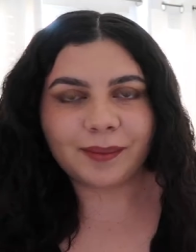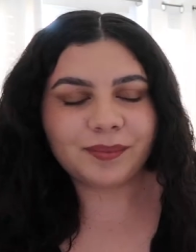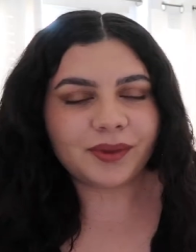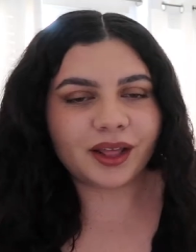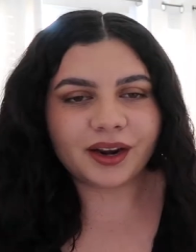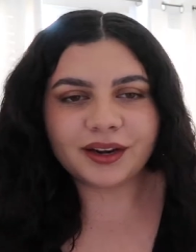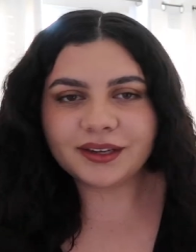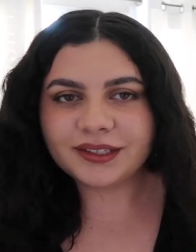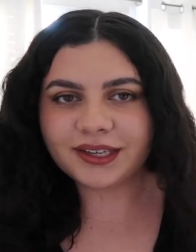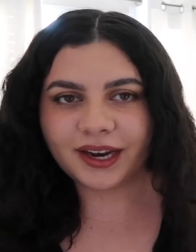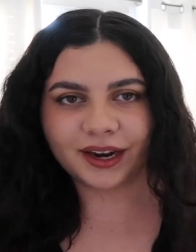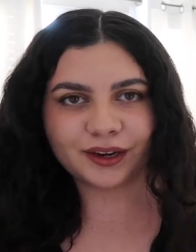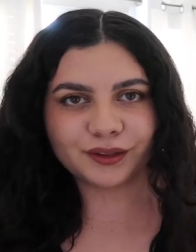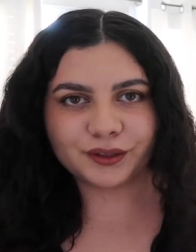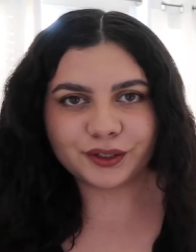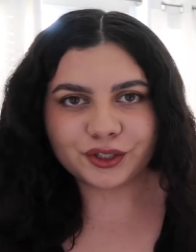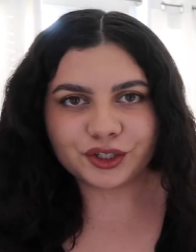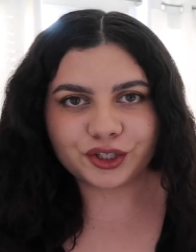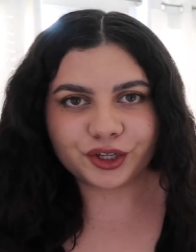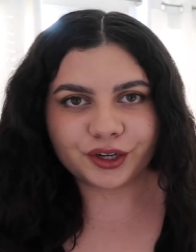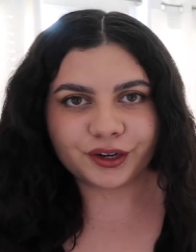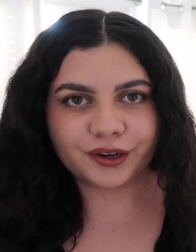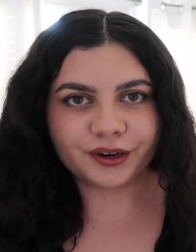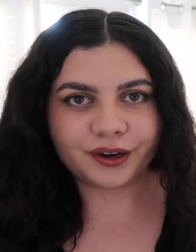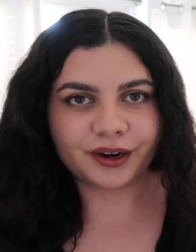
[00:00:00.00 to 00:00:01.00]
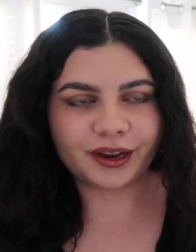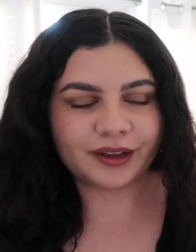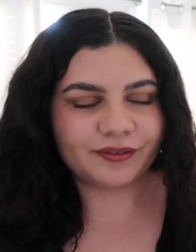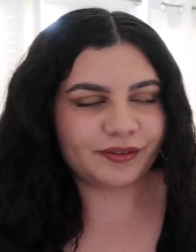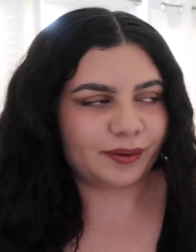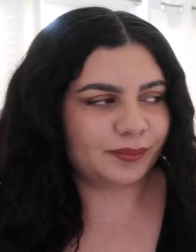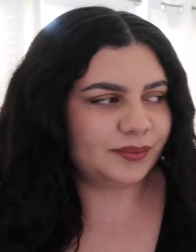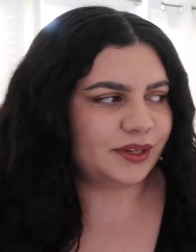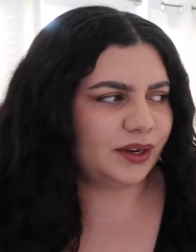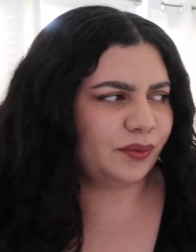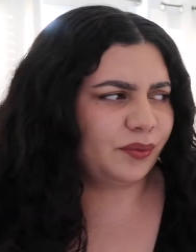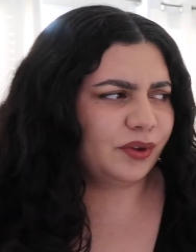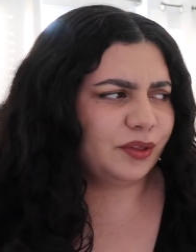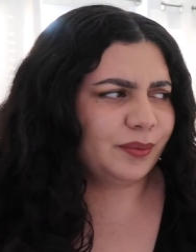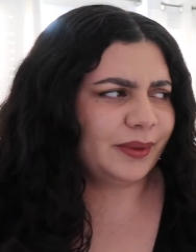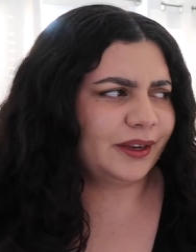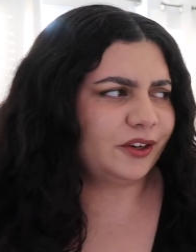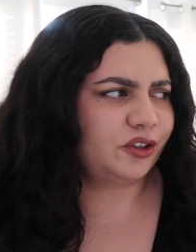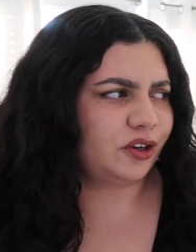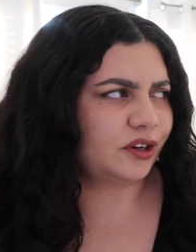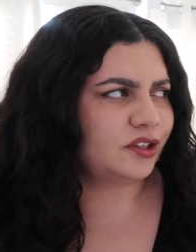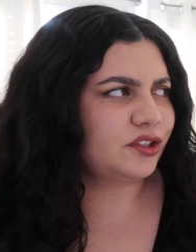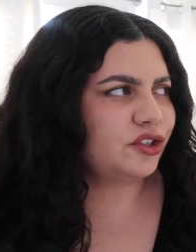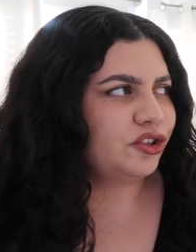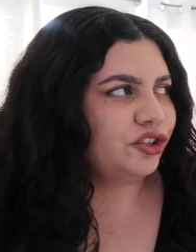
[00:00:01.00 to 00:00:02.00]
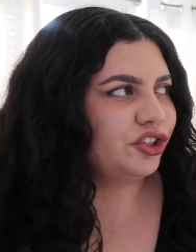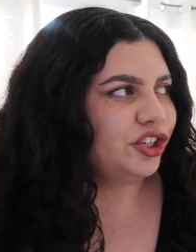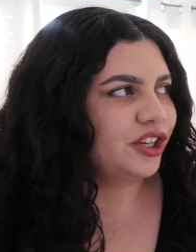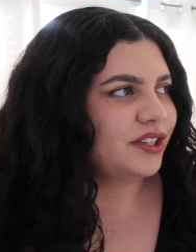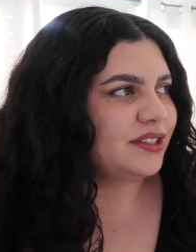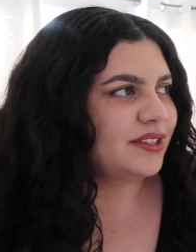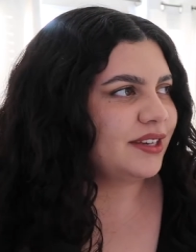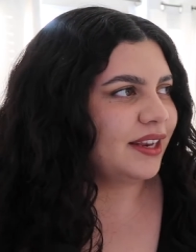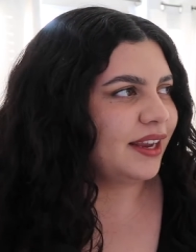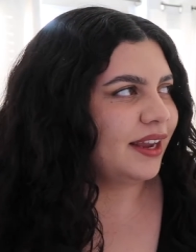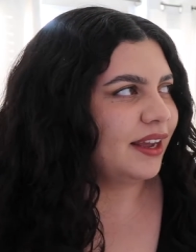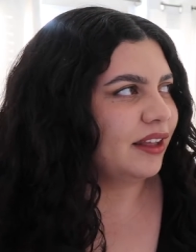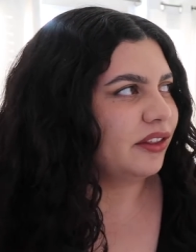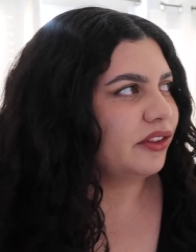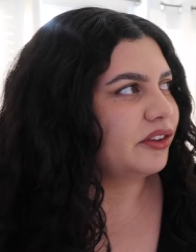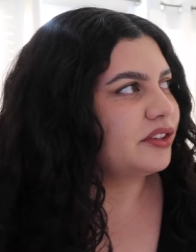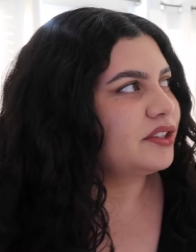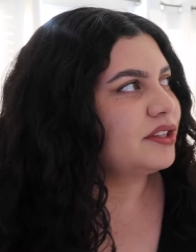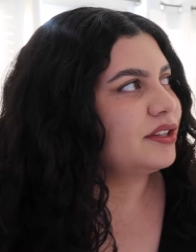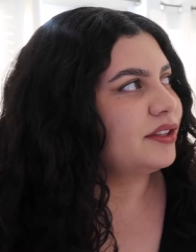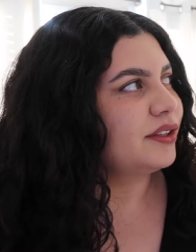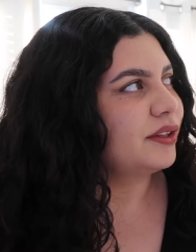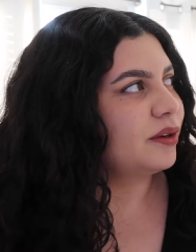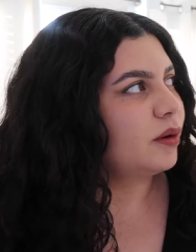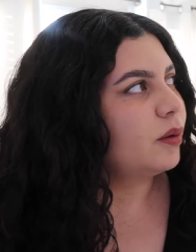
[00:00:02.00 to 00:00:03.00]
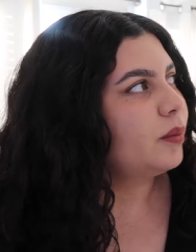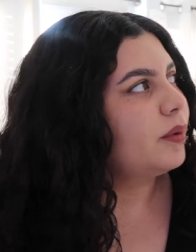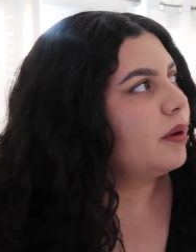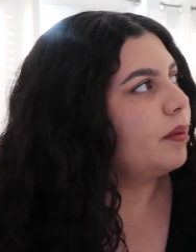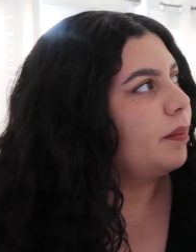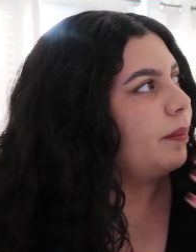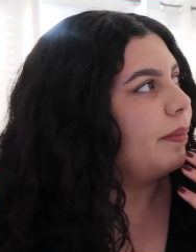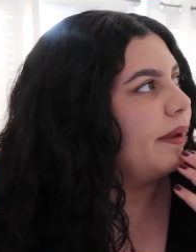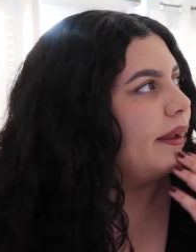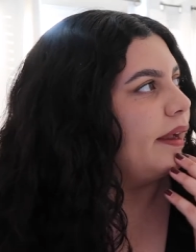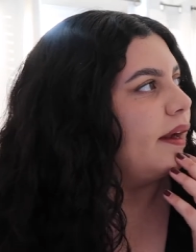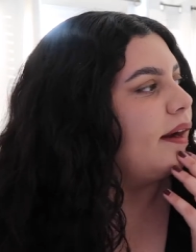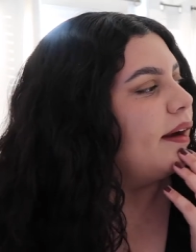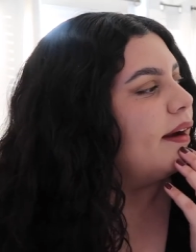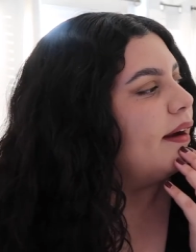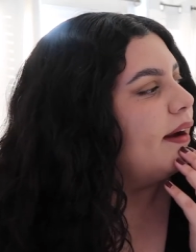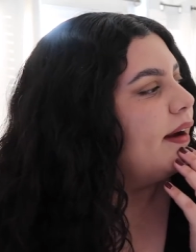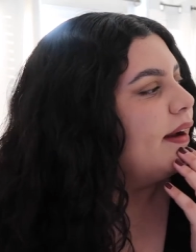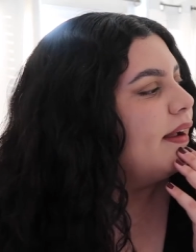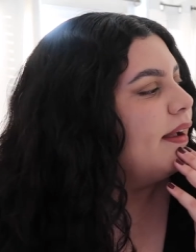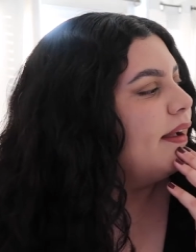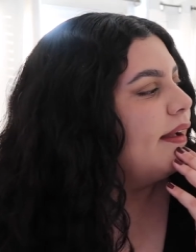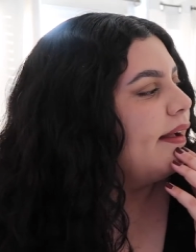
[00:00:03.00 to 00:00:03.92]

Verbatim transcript: not entirely sure if I'm done with my dresser just yet. It looks a little bit bare.